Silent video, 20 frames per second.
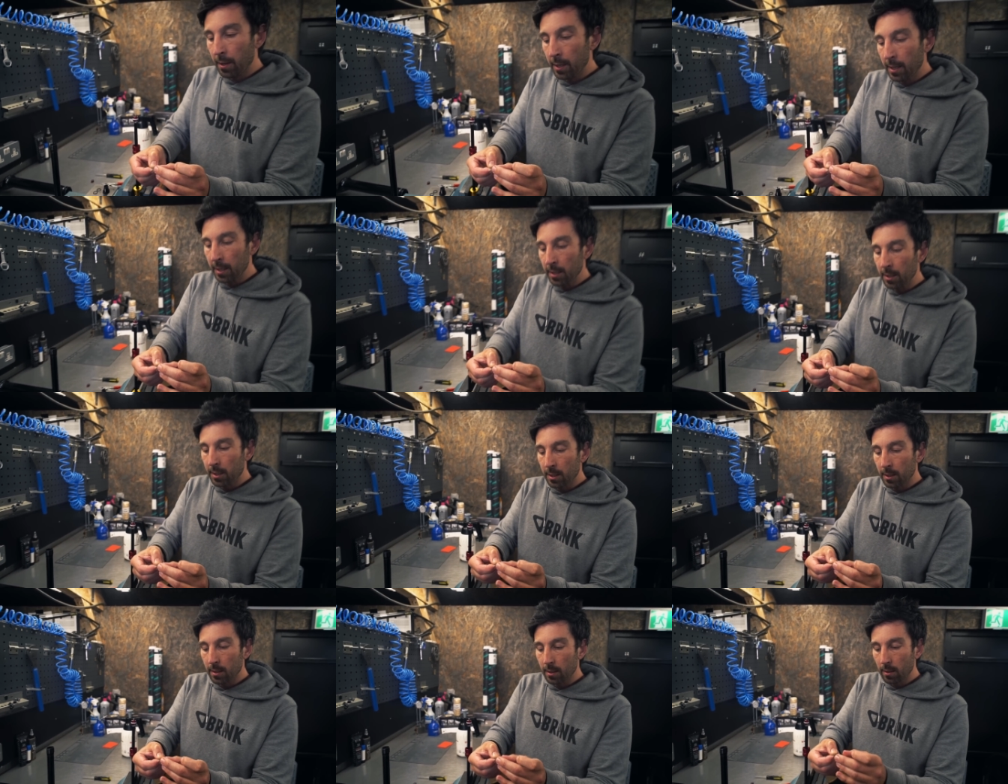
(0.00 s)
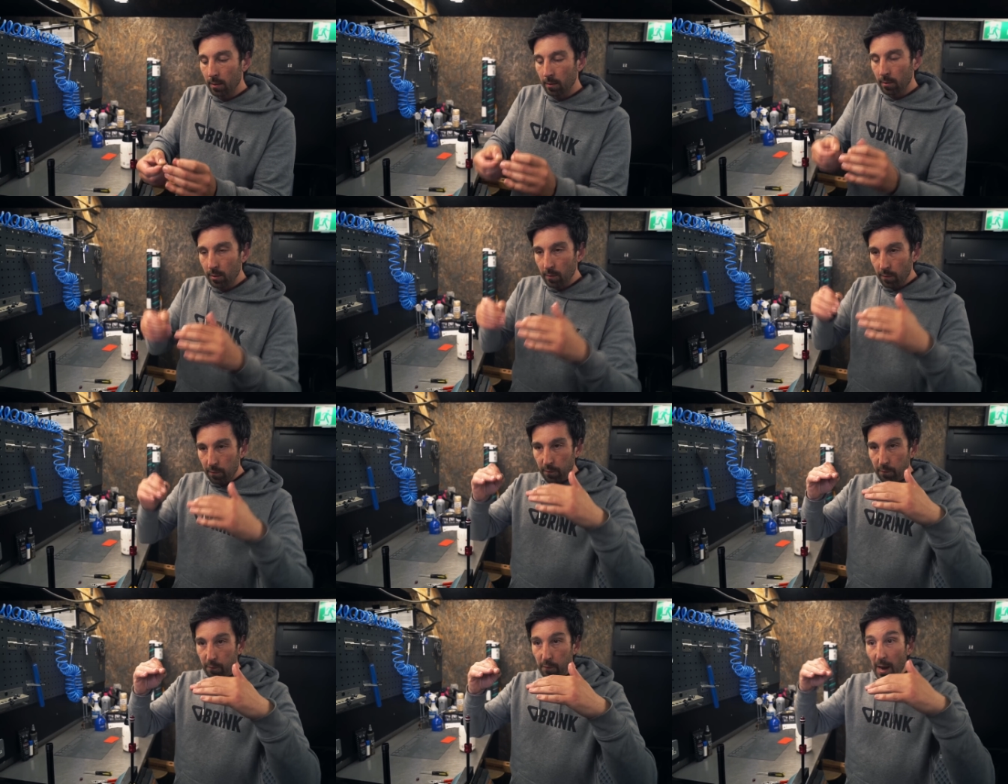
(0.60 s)
these
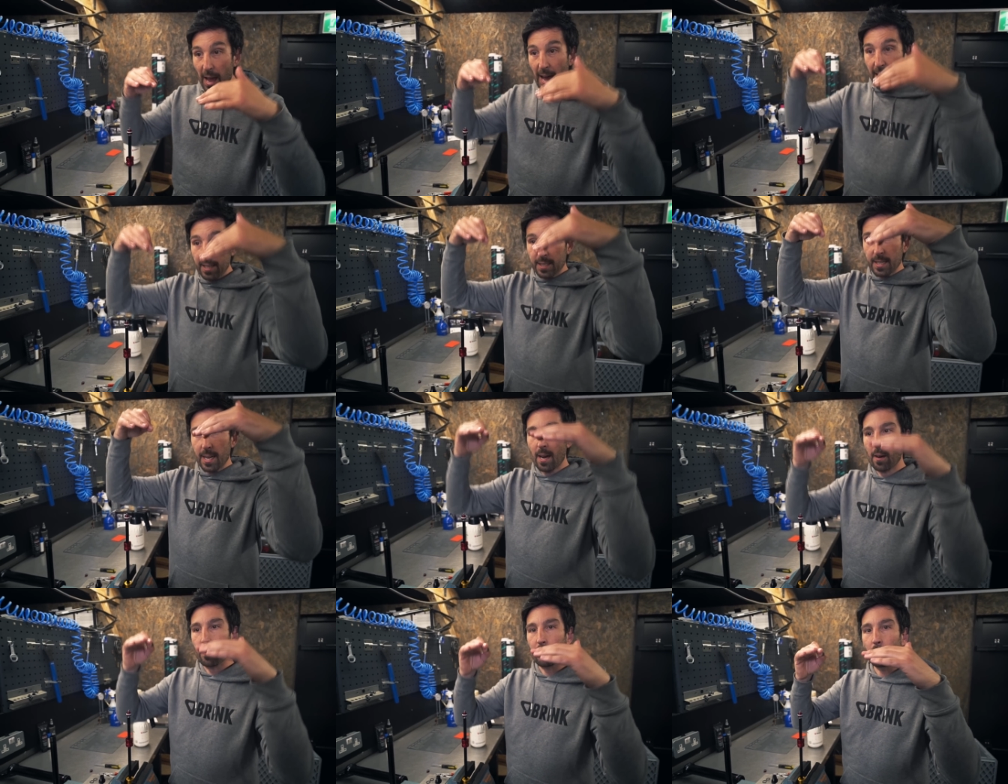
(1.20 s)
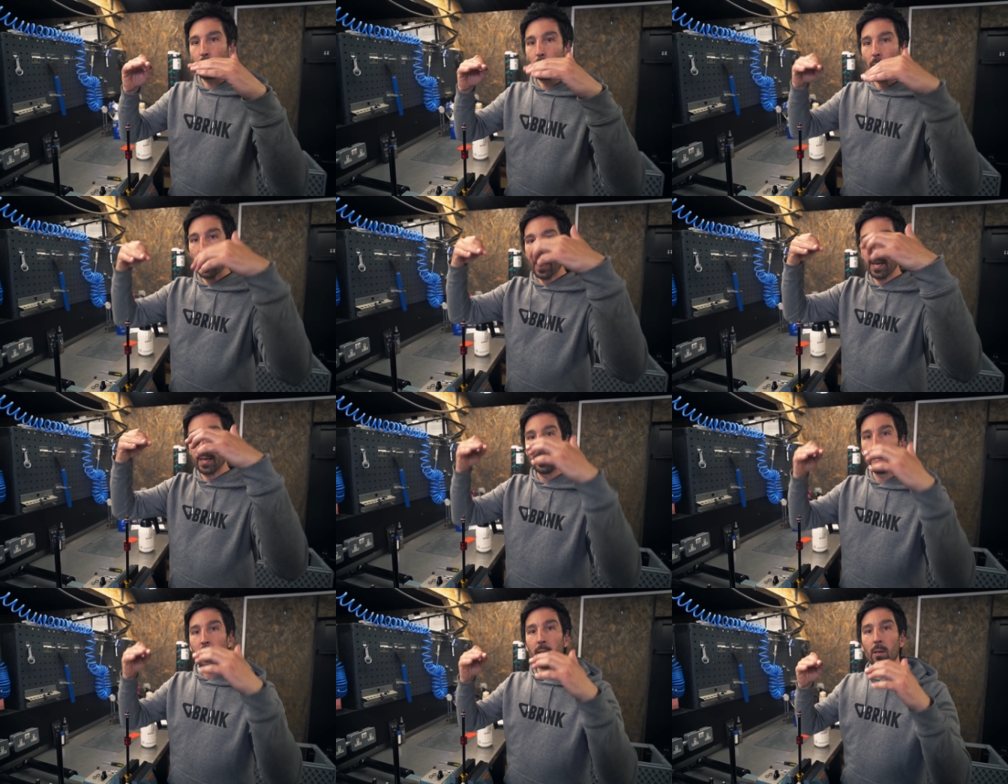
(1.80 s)
flex out of the
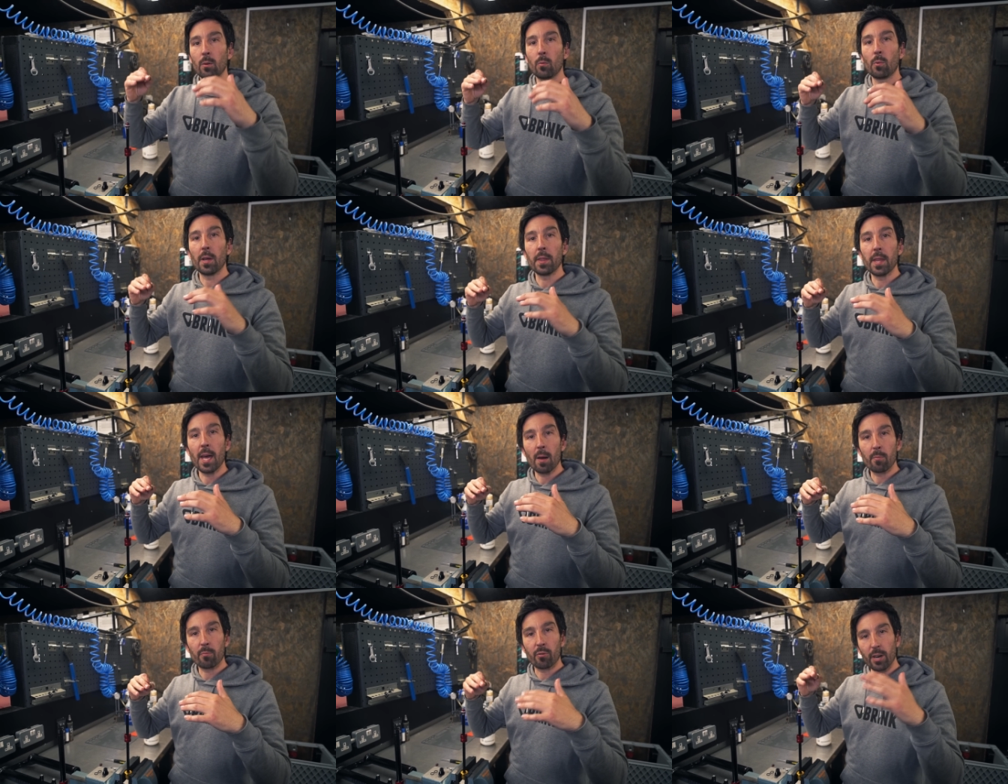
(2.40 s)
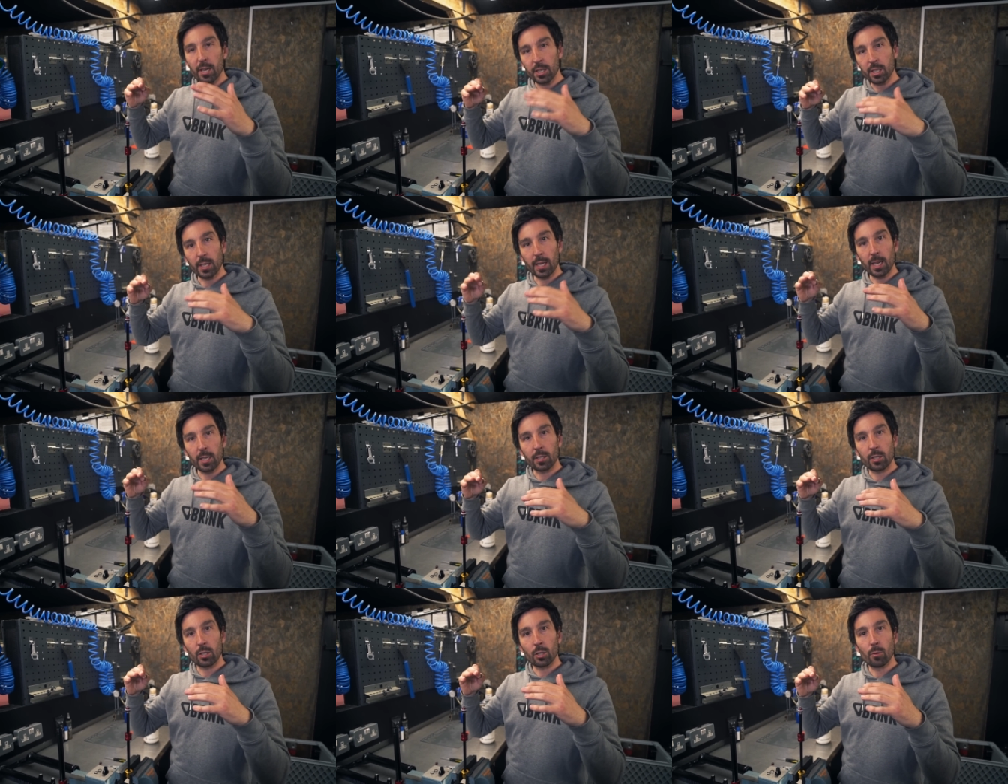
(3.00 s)
way when that pressure
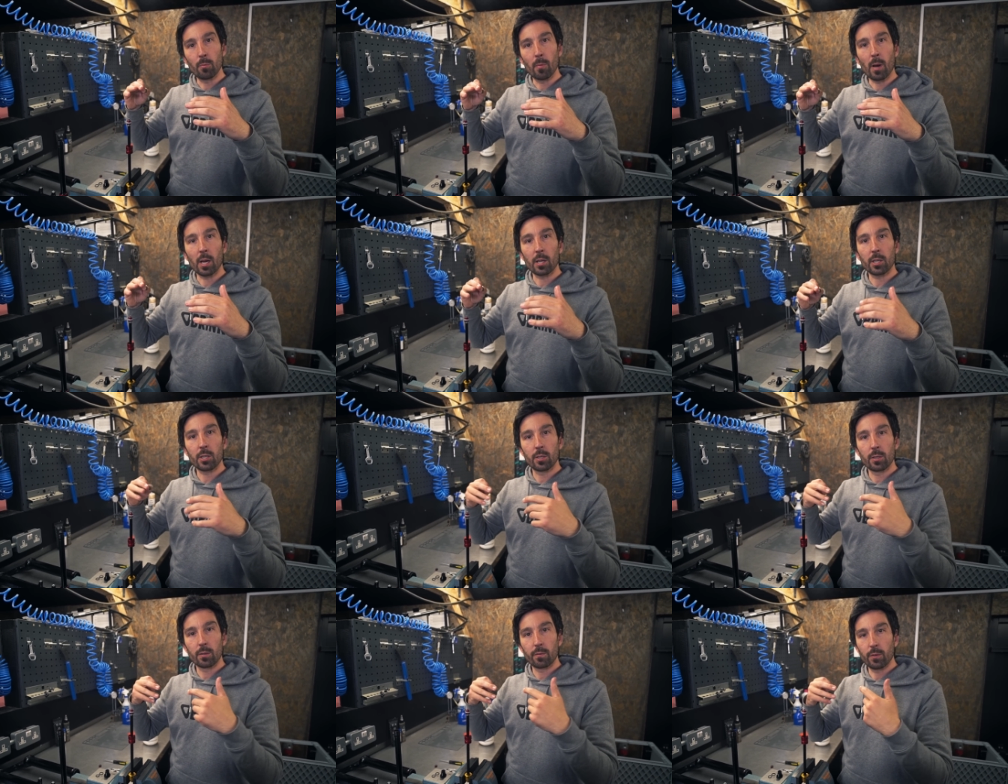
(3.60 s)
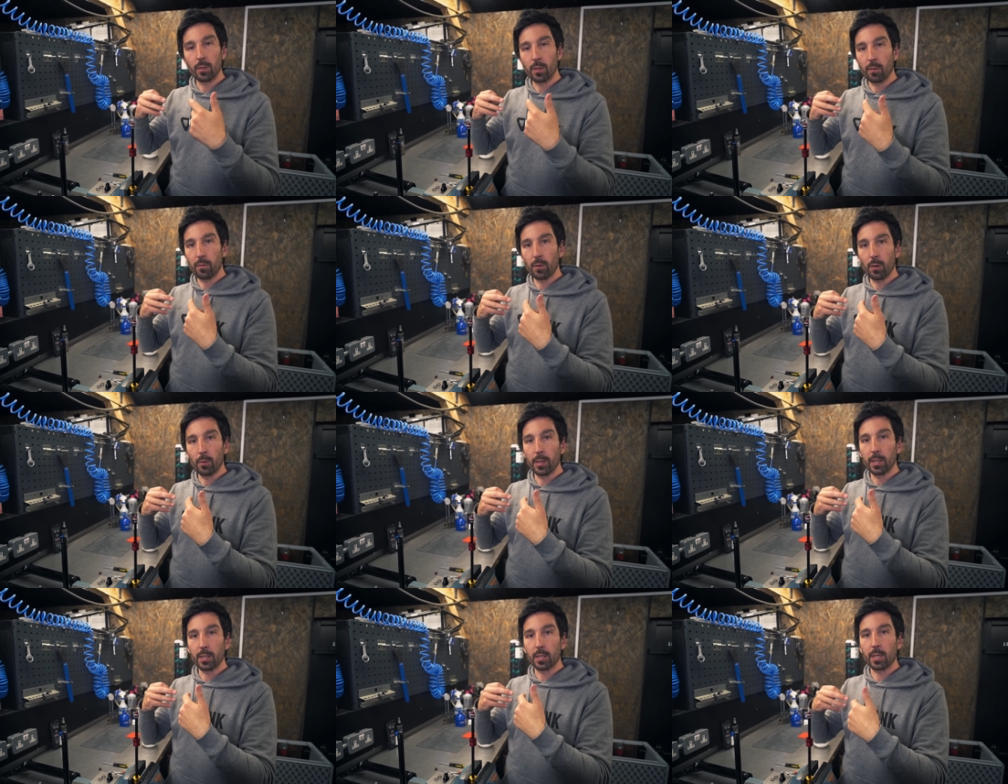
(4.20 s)
gets too much for the
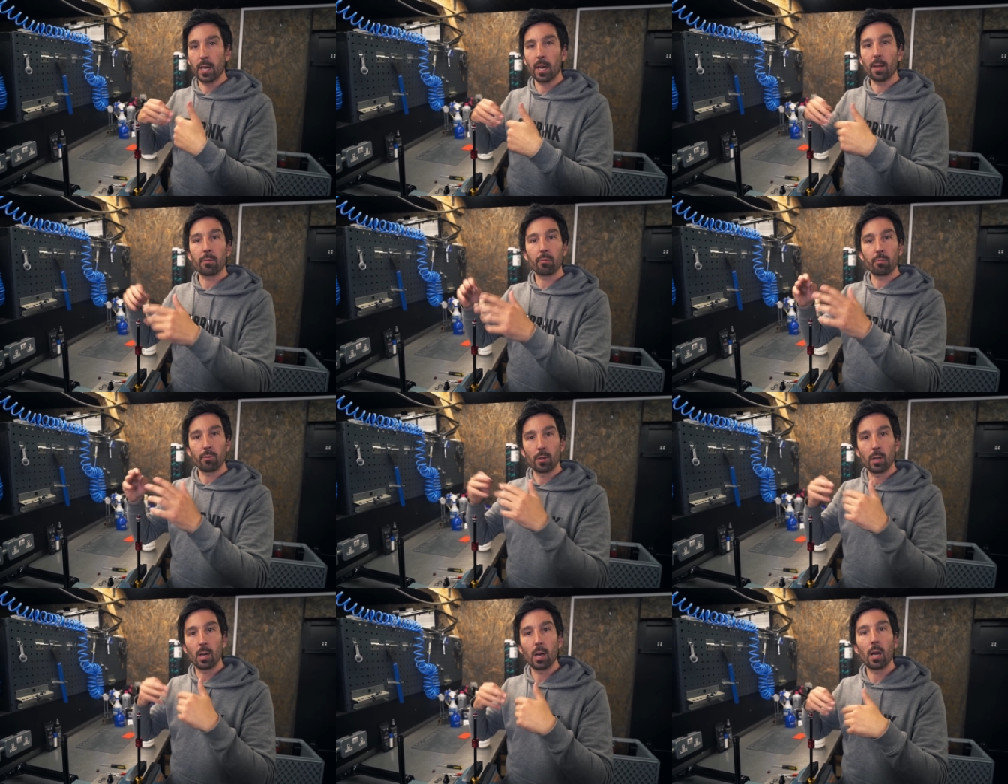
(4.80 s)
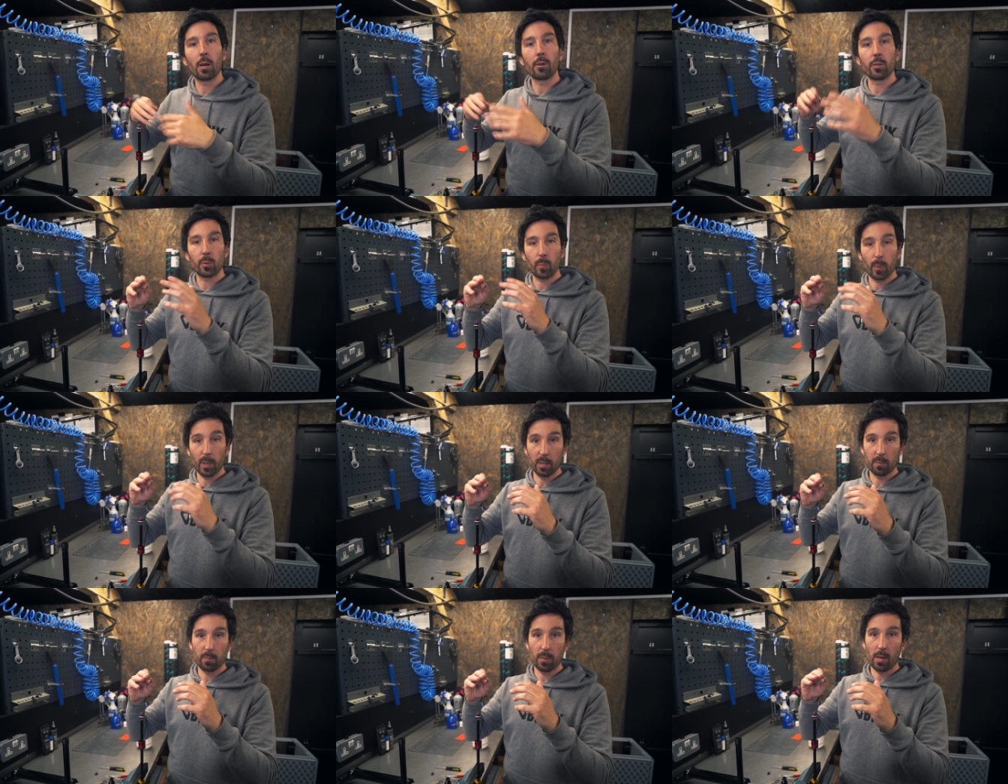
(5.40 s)
fluid to get through the
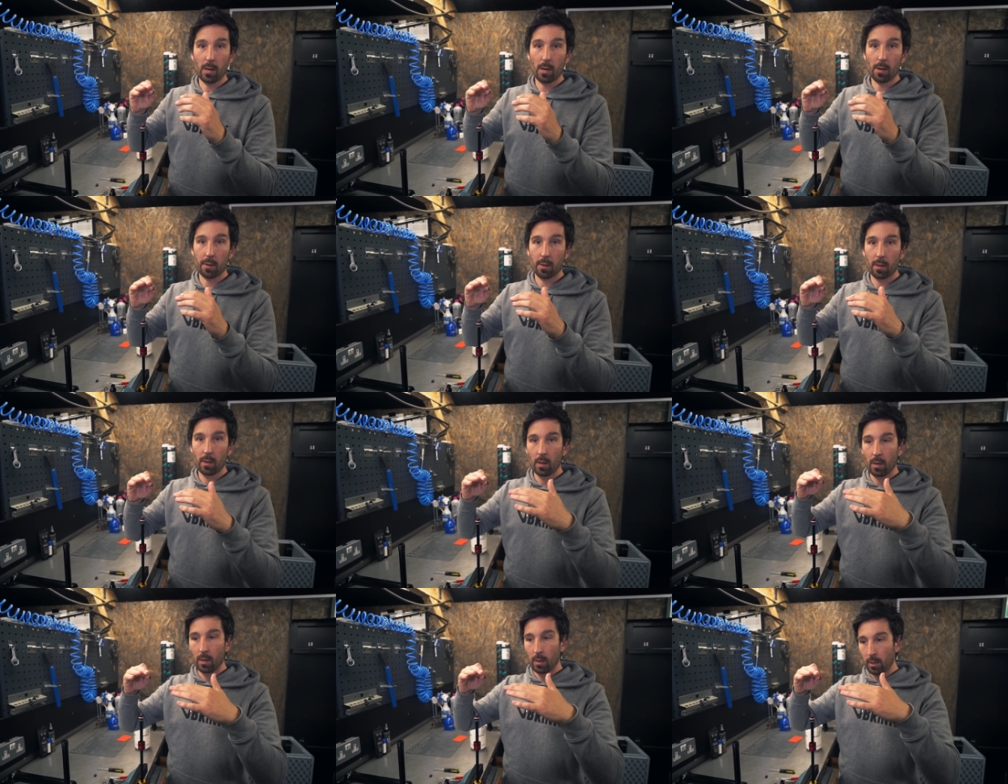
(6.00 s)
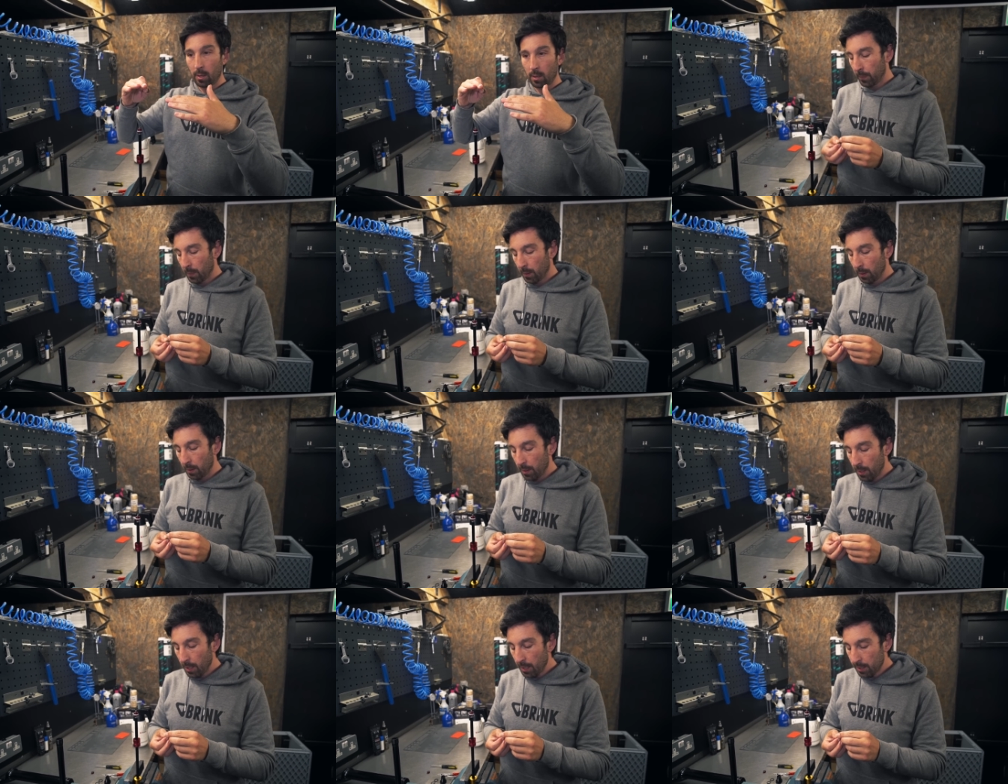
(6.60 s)
low-speed path.
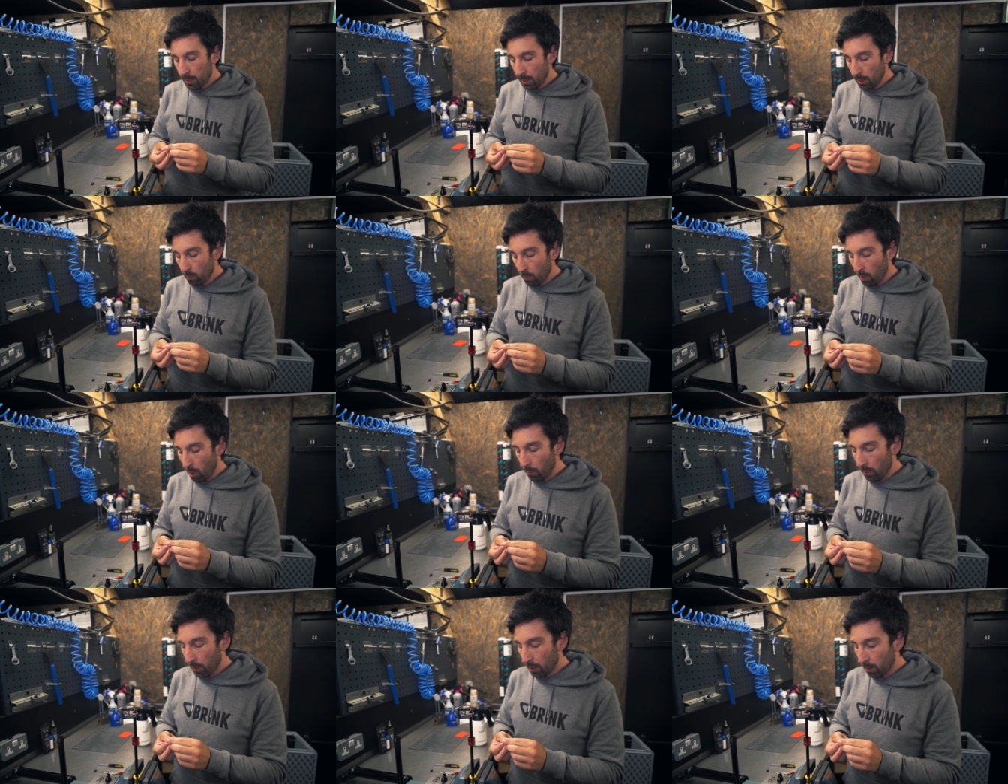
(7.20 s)
And this is what we